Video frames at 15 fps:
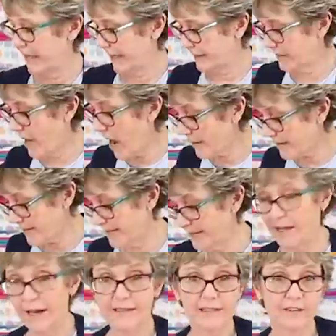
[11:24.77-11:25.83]
lots and
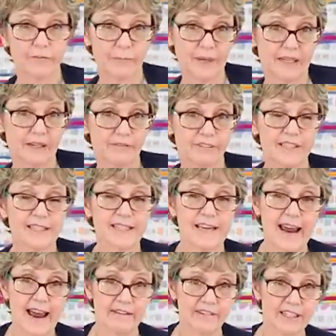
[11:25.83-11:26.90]
lots of benefits to
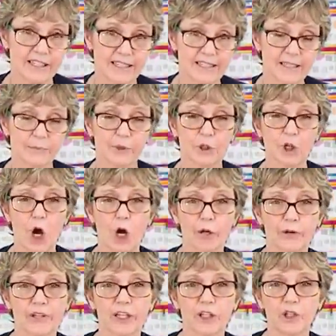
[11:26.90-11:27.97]
having a zipper
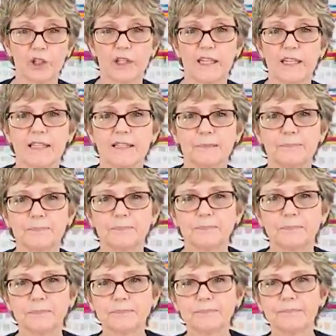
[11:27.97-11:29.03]
longer than you need.
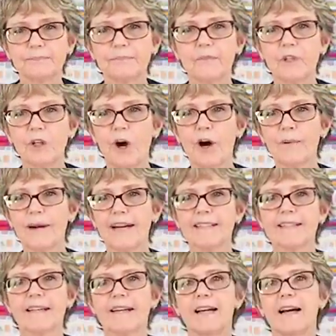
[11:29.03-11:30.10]
All
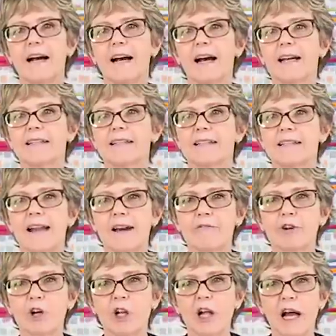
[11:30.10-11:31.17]
right.
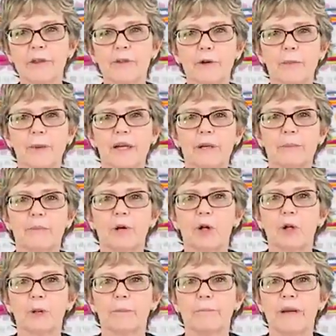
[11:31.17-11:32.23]
Several other
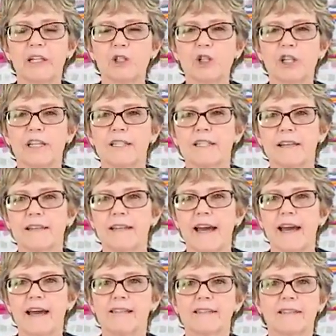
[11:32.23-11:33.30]
people mentioned
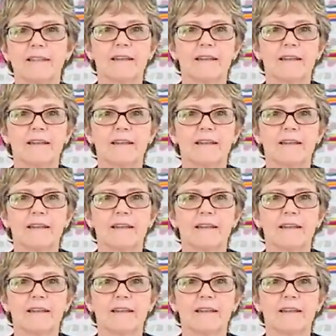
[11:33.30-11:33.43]
that